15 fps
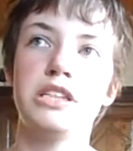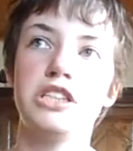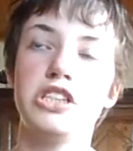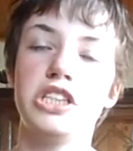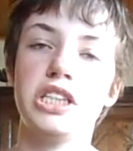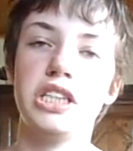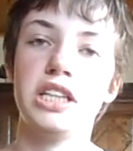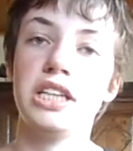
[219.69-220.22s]

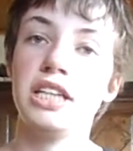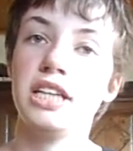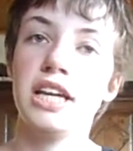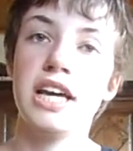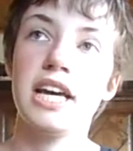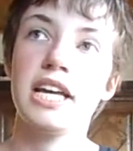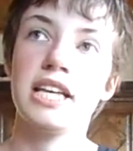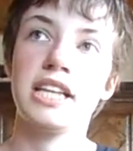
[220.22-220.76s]
she
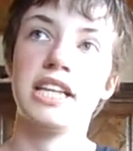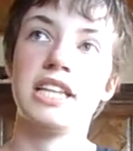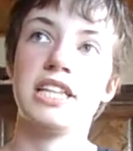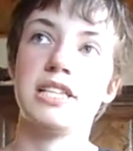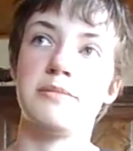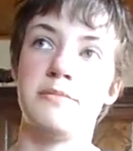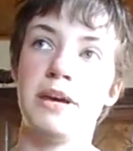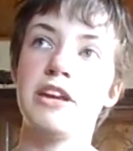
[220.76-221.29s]

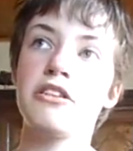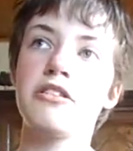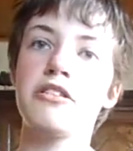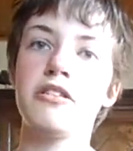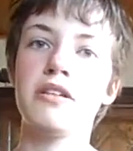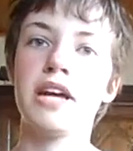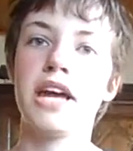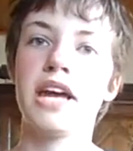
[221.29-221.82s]
gets better